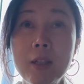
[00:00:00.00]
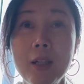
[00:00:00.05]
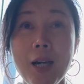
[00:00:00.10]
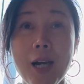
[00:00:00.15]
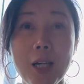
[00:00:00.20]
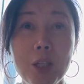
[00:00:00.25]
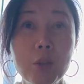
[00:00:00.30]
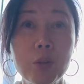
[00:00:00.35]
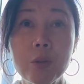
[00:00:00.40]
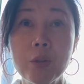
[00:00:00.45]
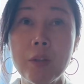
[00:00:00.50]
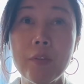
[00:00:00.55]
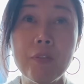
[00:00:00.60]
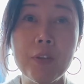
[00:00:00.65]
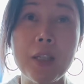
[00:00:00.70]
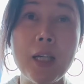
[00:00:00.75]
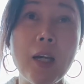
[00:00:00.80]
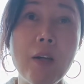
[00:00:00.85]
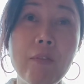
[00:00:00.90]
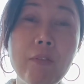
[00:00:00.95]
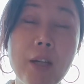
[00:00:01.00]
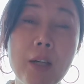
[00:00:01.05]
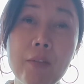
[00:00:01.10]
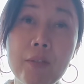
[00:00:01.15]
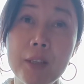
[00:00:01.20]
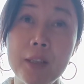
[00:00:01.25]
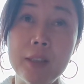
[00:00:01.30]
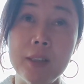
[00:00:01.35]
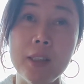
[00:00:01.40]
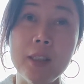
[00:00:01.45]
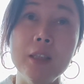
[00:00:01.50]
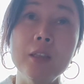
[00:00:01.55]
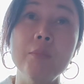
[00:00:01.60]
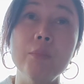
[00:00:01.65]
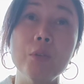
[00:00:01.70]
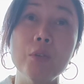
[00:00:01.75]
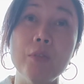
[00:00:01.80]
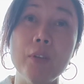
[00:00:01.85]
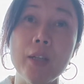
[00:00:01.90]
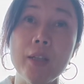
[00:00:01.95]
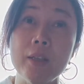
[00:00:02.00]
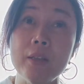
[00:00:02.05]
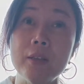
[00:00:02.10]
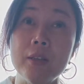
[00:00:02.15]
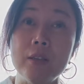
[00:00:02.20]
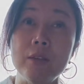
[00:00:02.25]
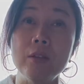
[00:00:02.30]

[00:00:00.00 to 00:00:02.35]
I don't know if you have ever seen the movies.